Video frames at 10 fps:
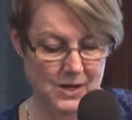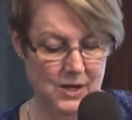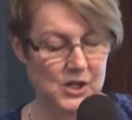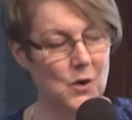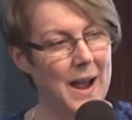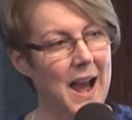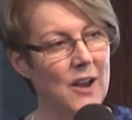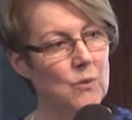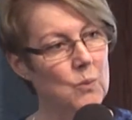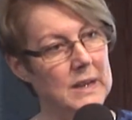So how
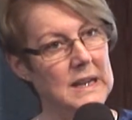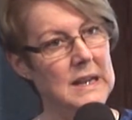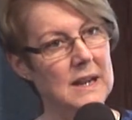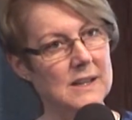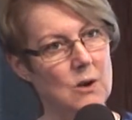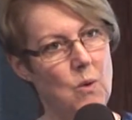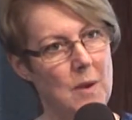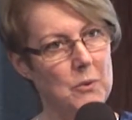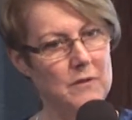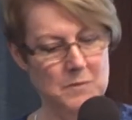do we, as a
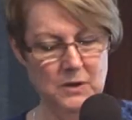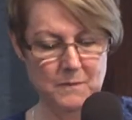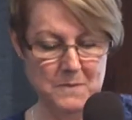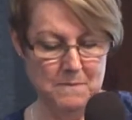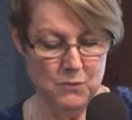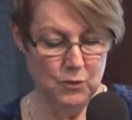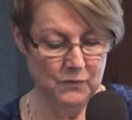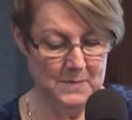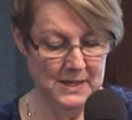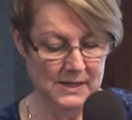cooperative
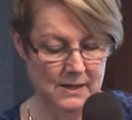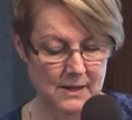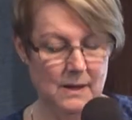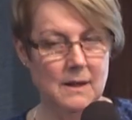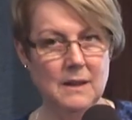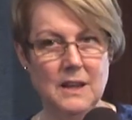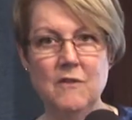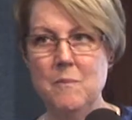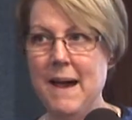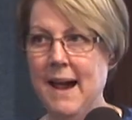movement,
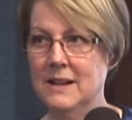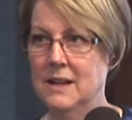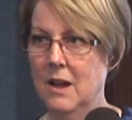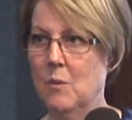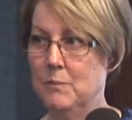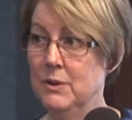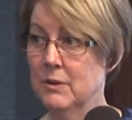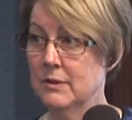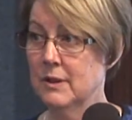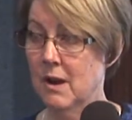give back to help
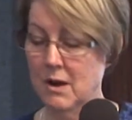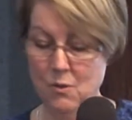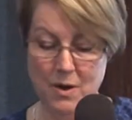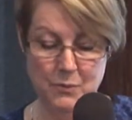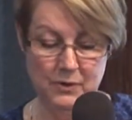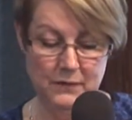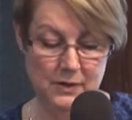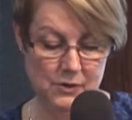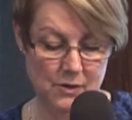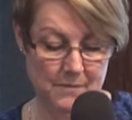build our cooperative
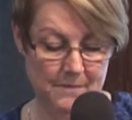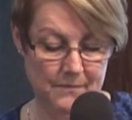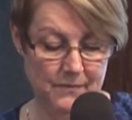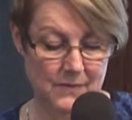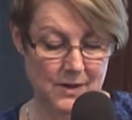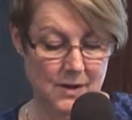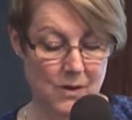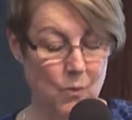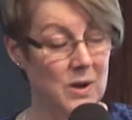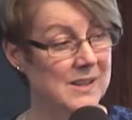future?
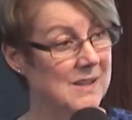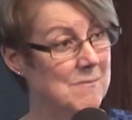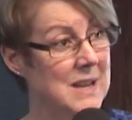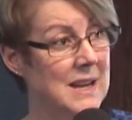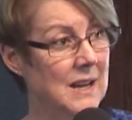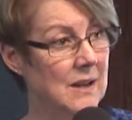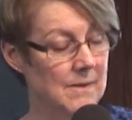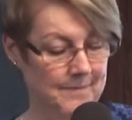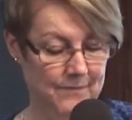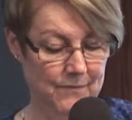What does it mean?
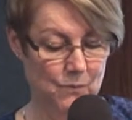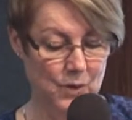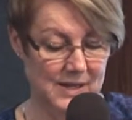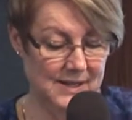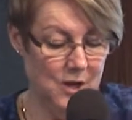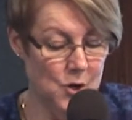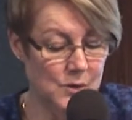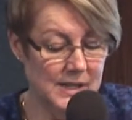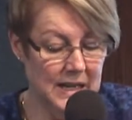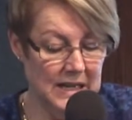
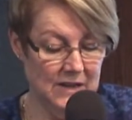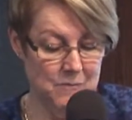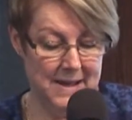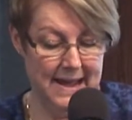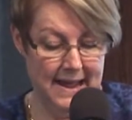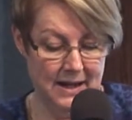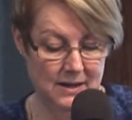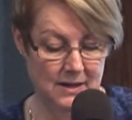Who's going to give back?